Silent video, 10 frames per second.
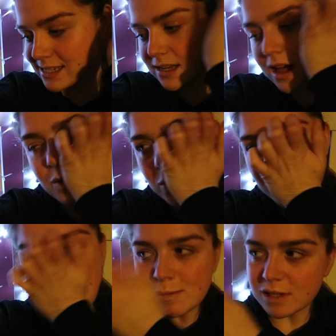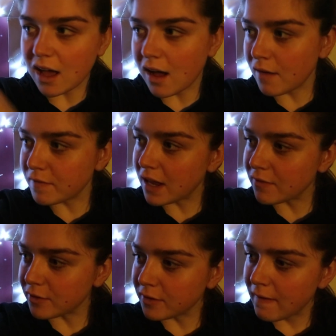It's like, what time's it, like half
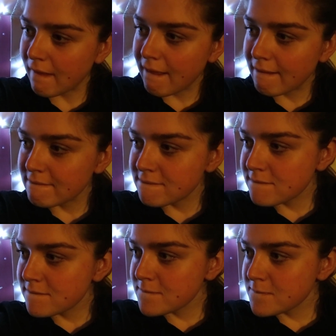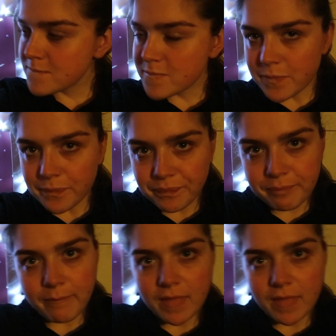eleven? Something like that, yeah.